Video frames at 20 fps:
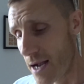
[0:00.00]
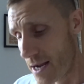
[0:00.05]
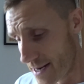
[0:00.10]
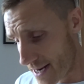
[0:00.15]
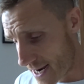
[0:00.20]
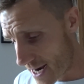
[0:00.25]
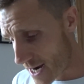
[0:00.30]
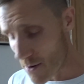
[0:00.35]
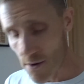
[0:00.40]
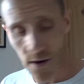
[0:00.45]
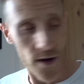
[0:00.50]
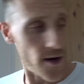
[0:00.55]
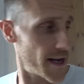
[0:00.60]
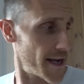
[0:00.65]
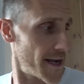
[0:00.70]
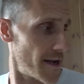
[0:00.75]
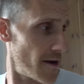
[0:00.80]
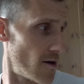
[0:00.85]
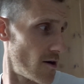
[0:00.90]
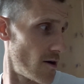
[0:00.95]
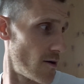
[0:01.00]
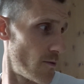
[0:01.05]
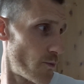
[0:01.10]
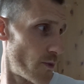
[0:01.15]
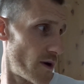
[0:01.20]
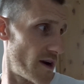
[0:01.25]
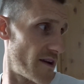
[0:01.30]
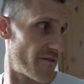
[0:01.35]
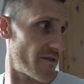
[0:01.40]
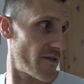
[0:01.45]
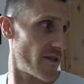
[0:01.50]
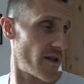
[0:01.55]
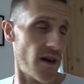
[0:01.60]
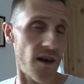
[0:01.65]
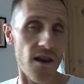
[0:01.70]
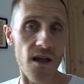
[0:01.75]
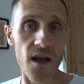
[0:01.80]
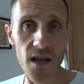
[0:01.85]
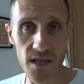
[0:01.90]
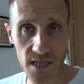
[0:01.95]
Now I've got to get on with the
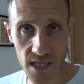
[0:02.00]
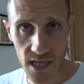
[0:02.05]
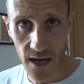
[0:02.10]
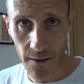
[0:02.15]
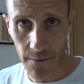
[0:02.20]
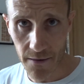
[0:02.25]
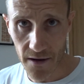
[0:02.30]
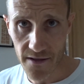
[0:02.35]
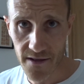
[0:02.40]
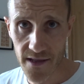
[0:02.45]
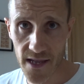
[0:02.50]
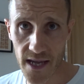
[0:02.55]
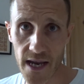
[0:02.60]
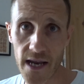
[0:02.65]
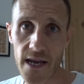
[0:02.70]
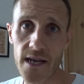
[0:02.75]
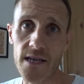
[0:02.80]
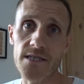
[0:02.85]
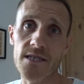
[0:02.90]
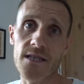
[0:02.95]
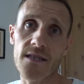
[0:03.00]
last couple of things.